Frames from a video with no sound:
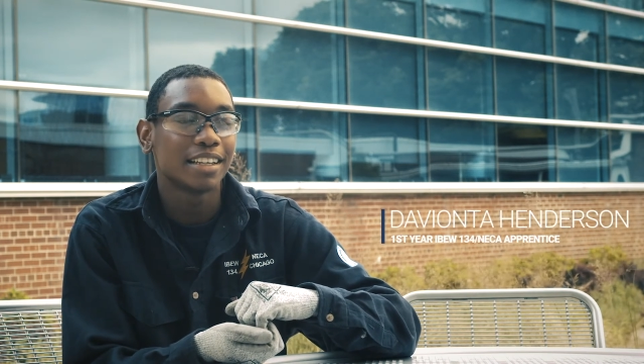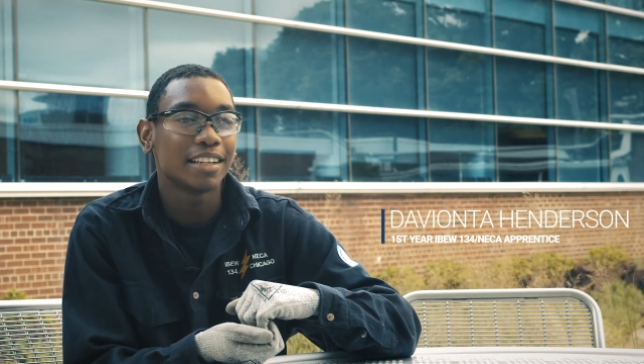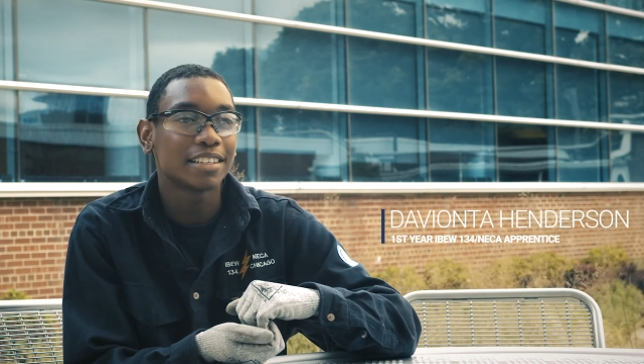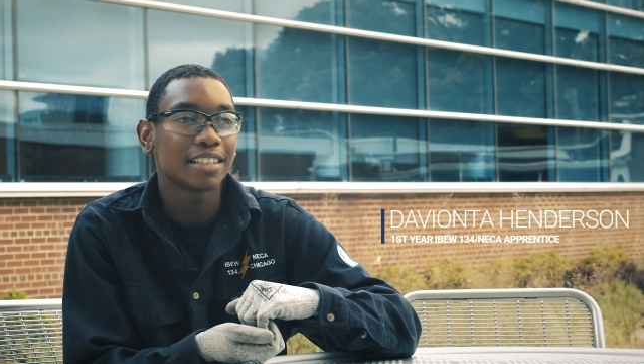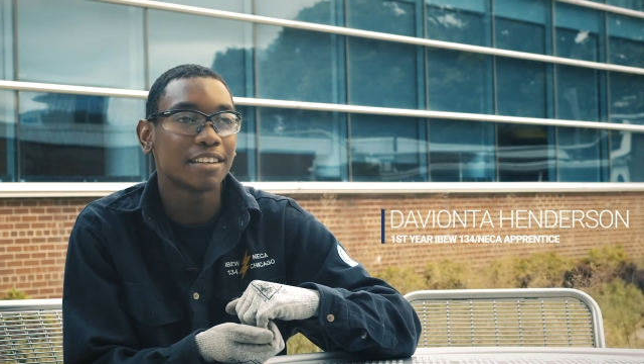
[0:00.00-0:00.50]

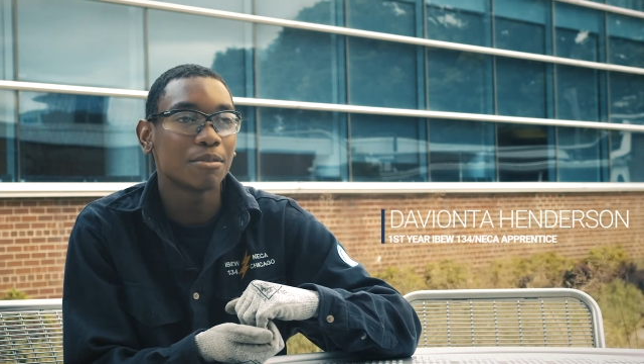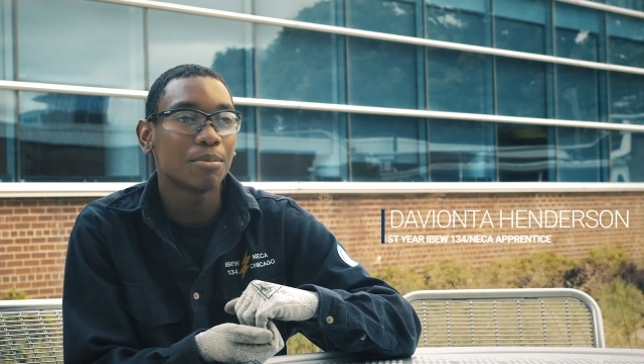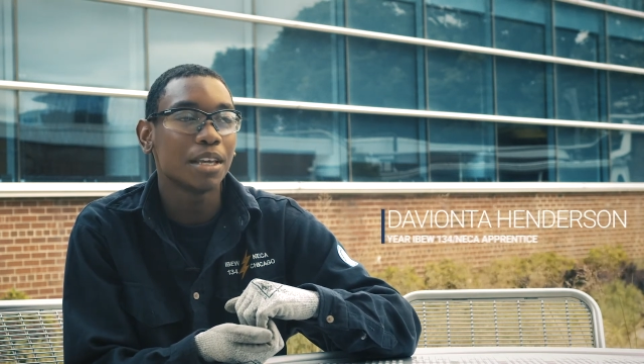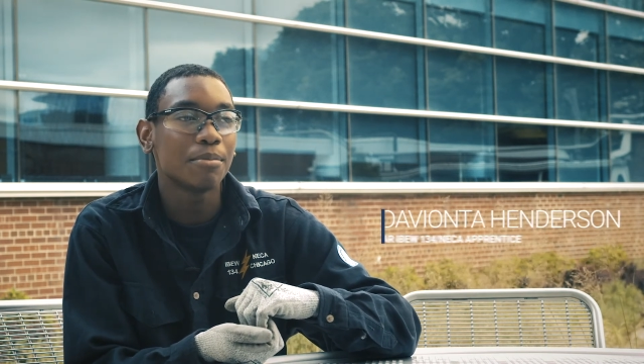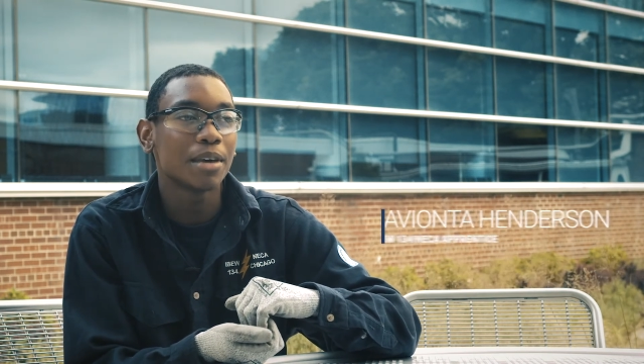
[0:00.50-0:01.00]
It has
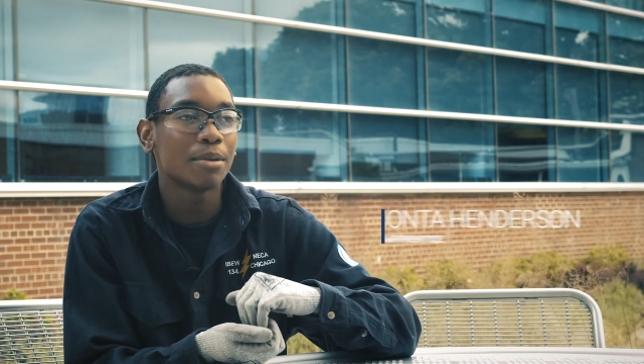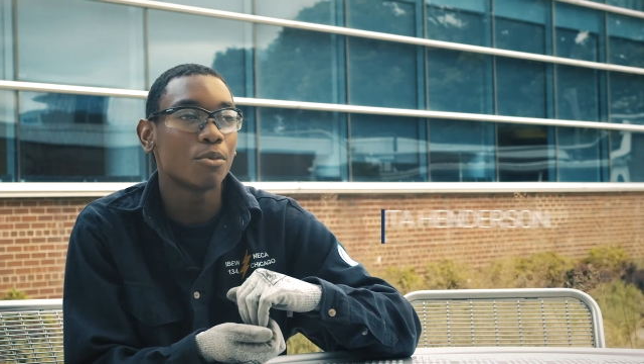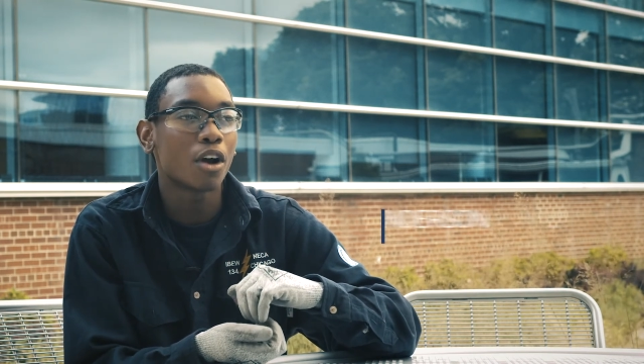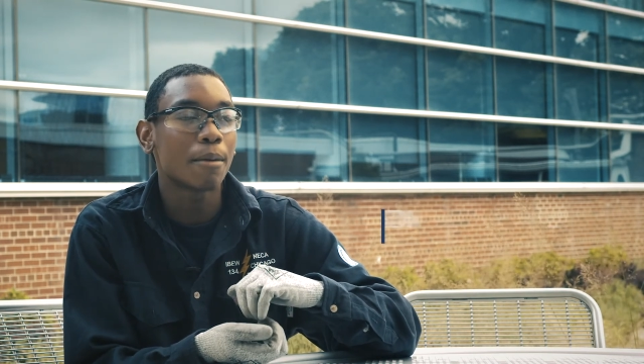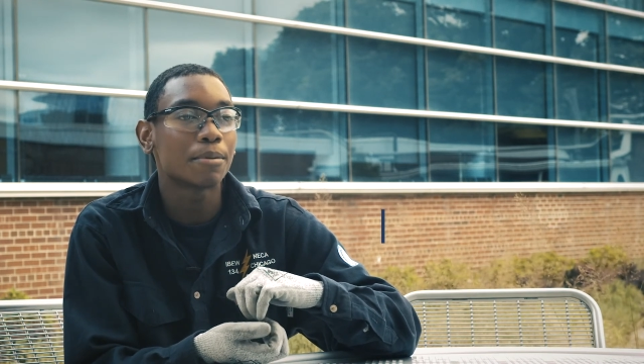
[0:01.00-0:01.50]
given me many
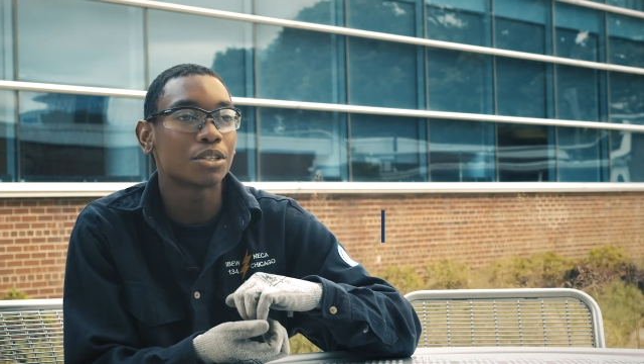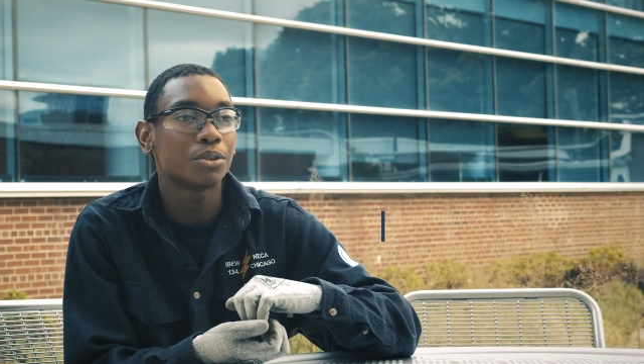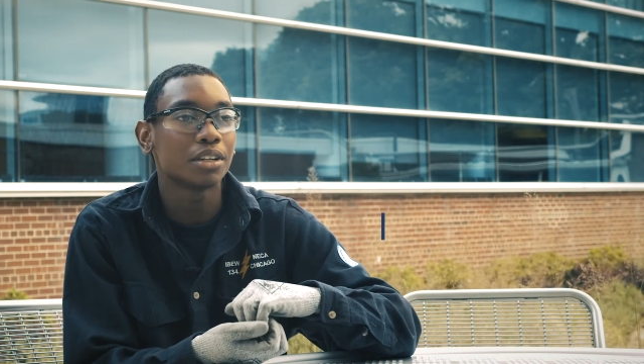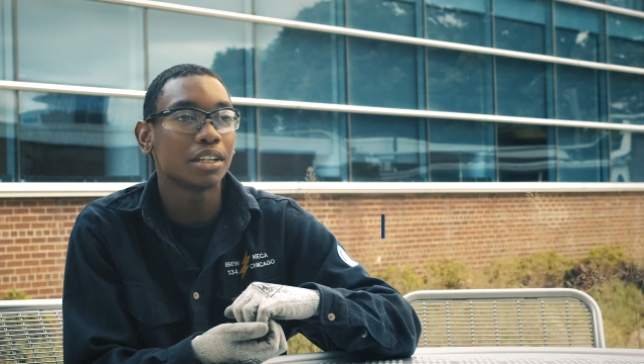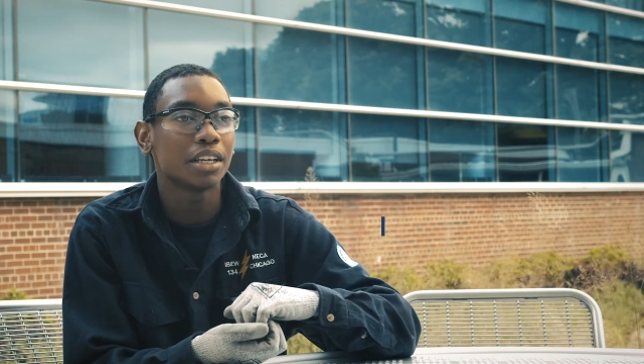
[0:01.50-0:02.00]
more
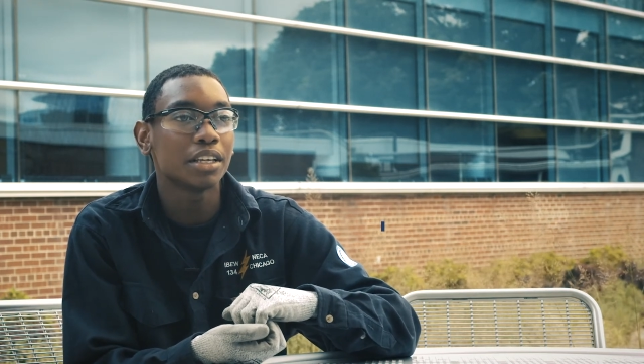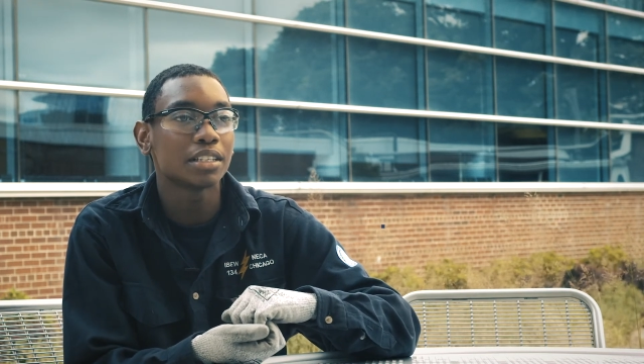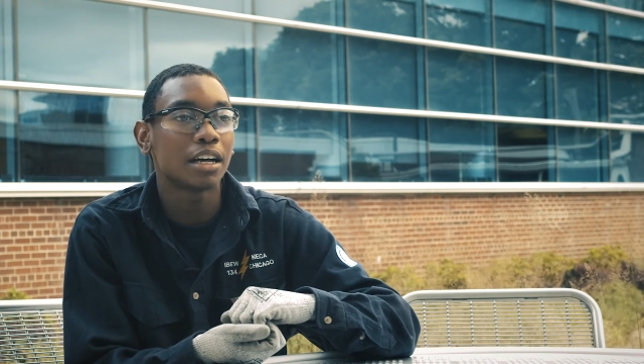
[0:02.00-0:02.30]
opportunities.